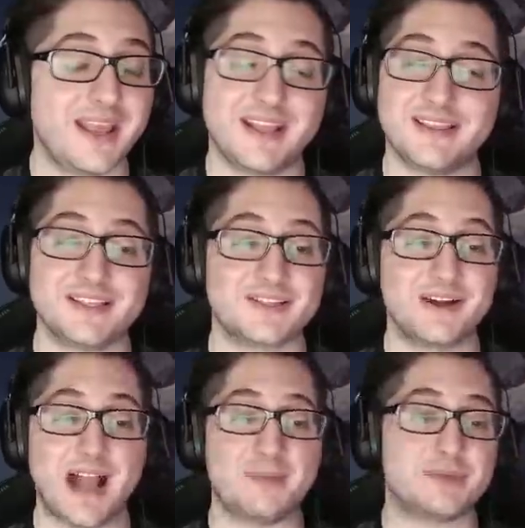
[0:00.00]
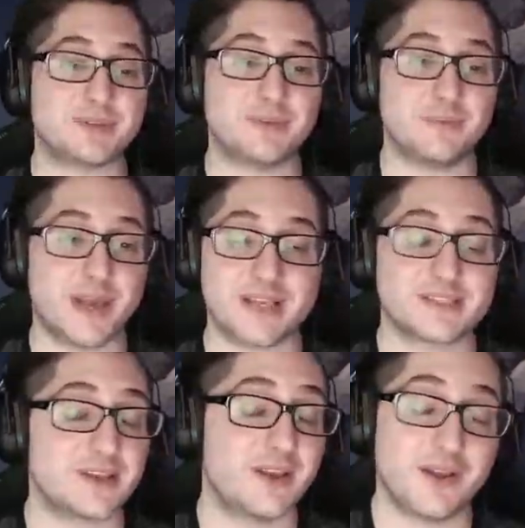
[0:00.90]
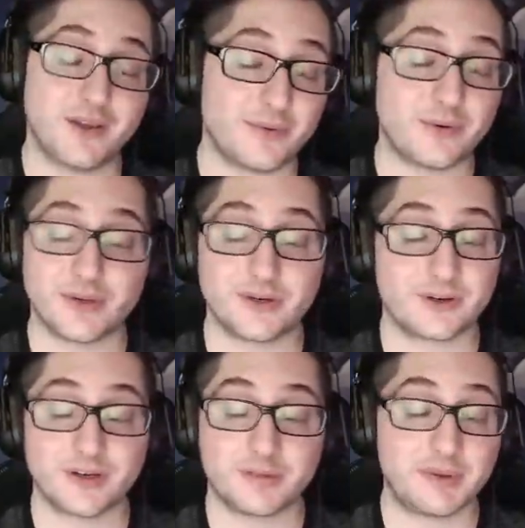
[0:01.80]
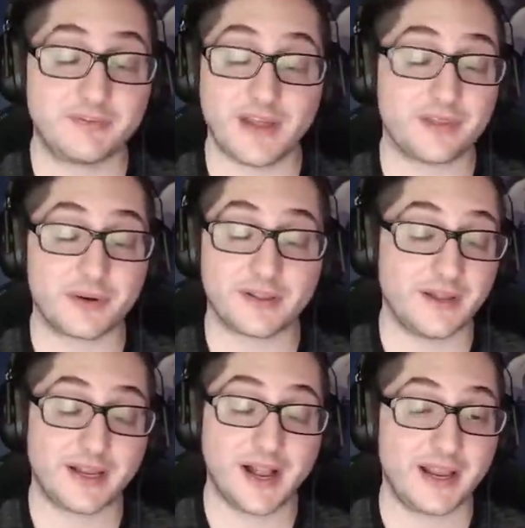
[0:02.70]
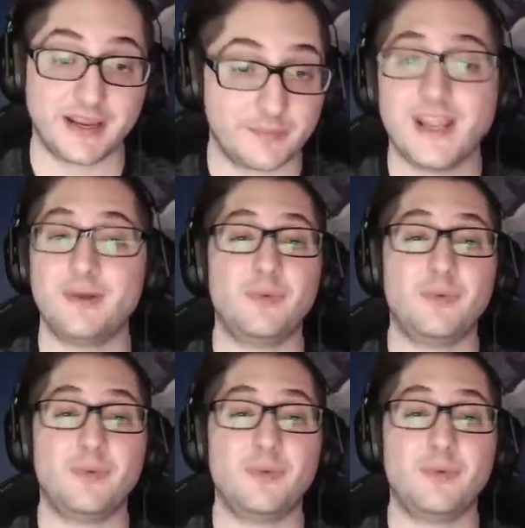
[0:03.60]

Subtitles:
and things are an absolute mess, or you're going to be feathering like I am. And